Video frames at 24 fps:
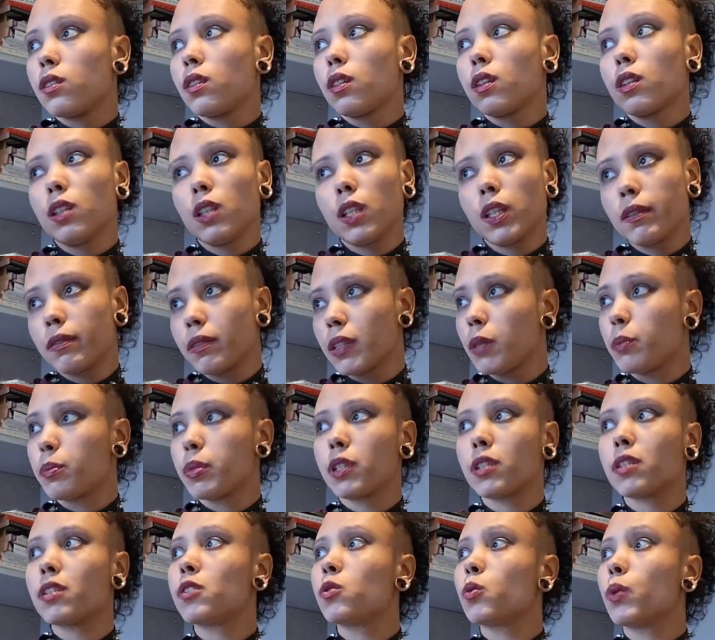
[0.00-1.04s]
the lovely
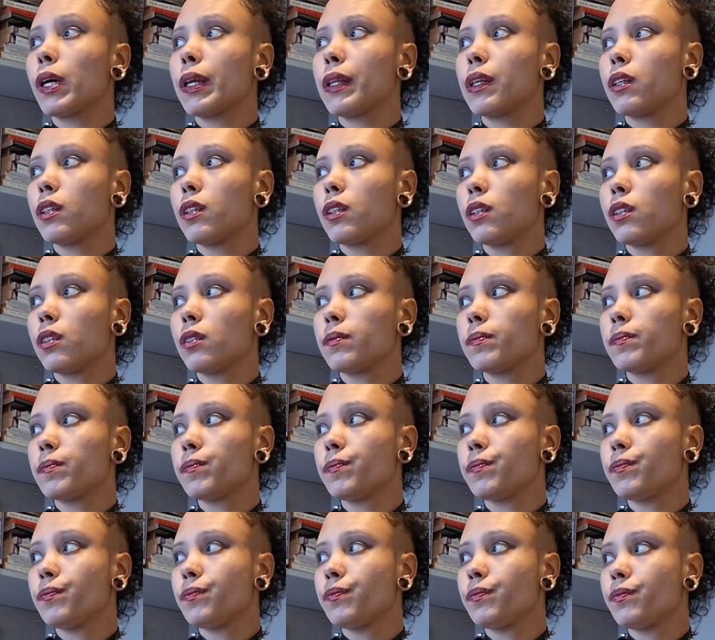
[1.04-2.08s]
British weather
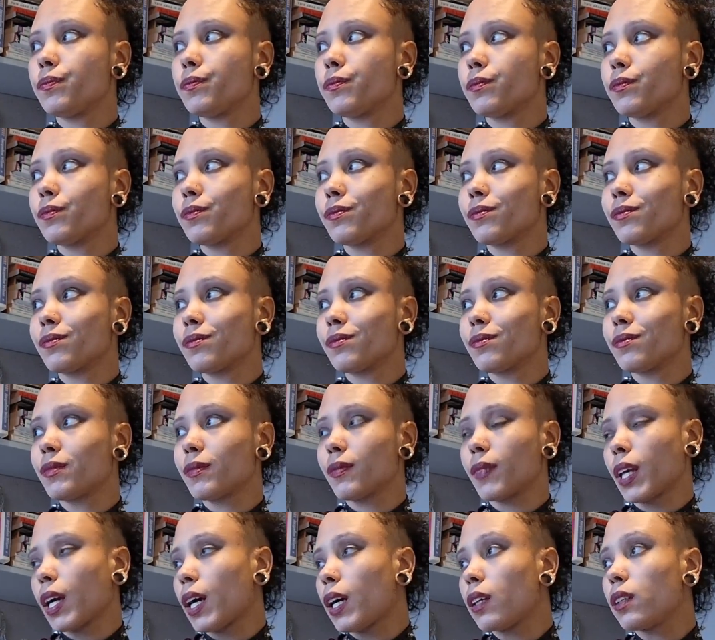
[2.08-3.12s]

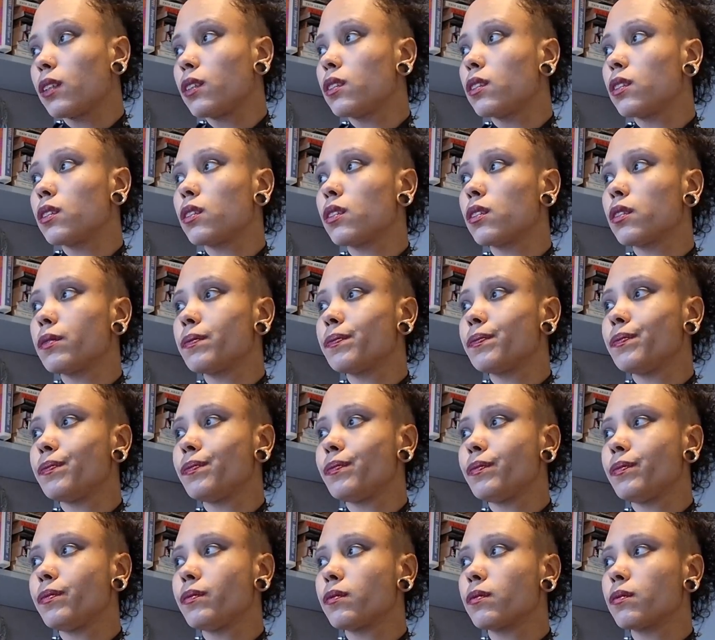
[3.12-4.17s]
ends
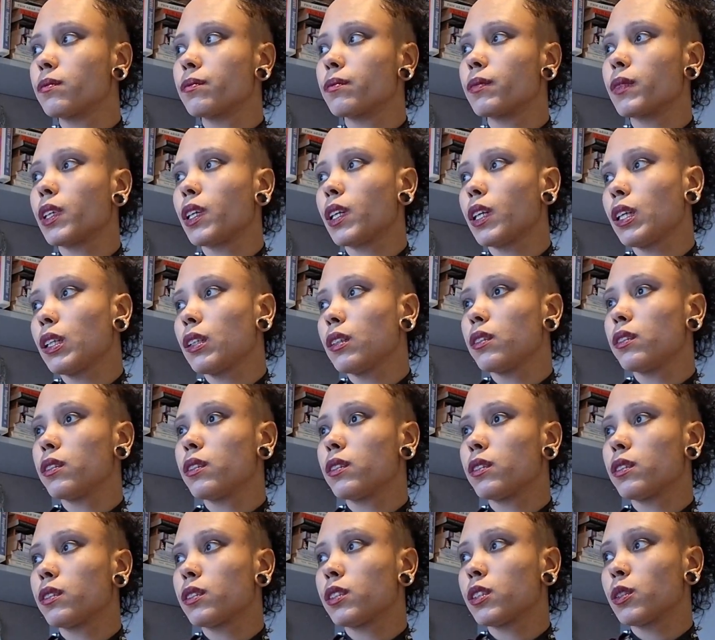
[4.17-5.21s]

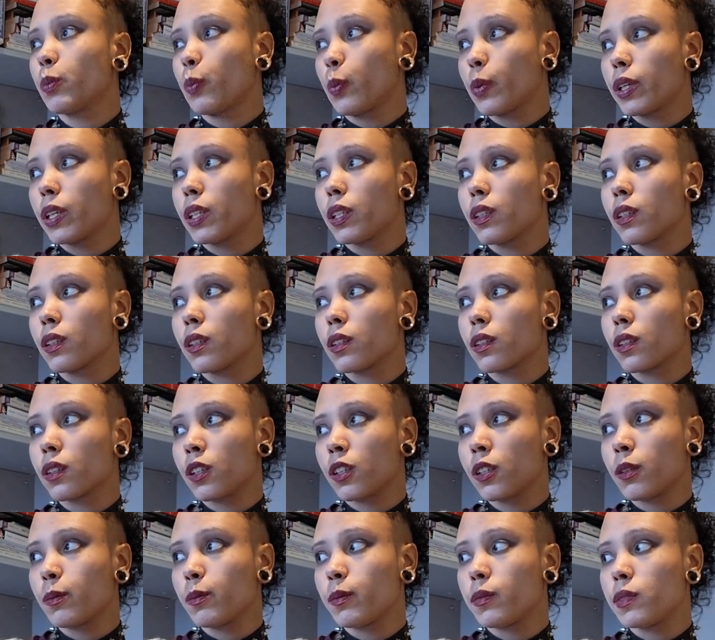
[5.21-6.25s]
and spring
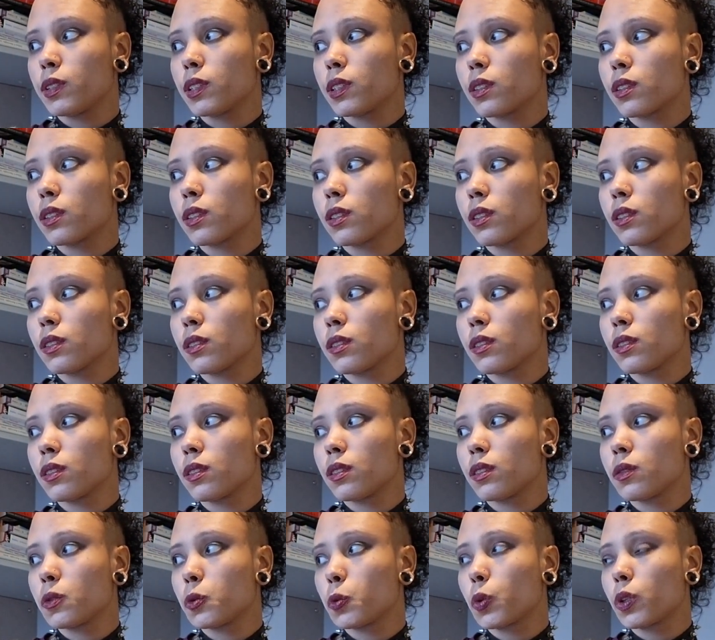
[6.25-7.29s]
comes
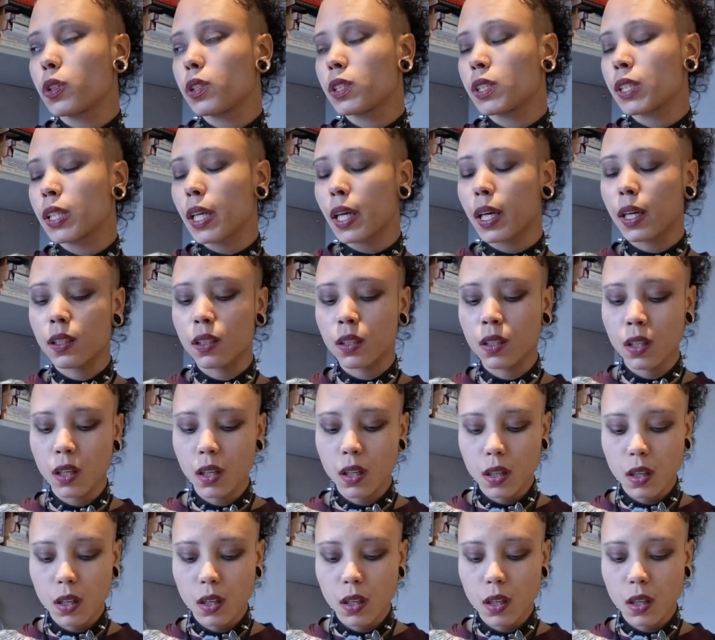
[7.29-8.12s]
once again.